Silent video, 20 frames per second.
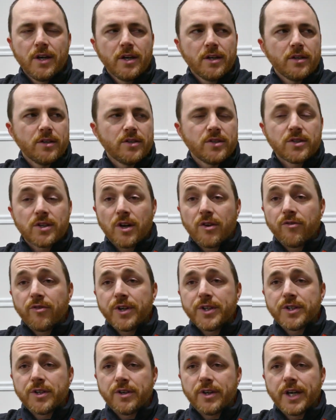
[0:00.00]
The
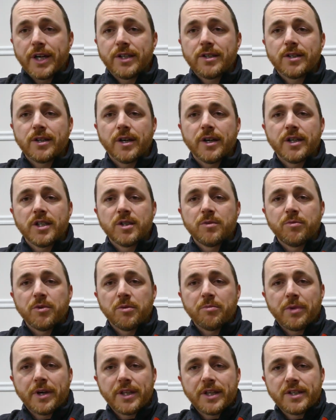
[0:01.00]
Discoveries are nice guns,
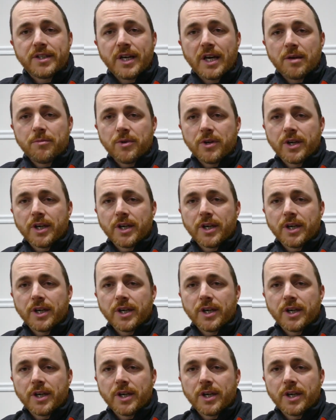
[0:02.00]
but by the time you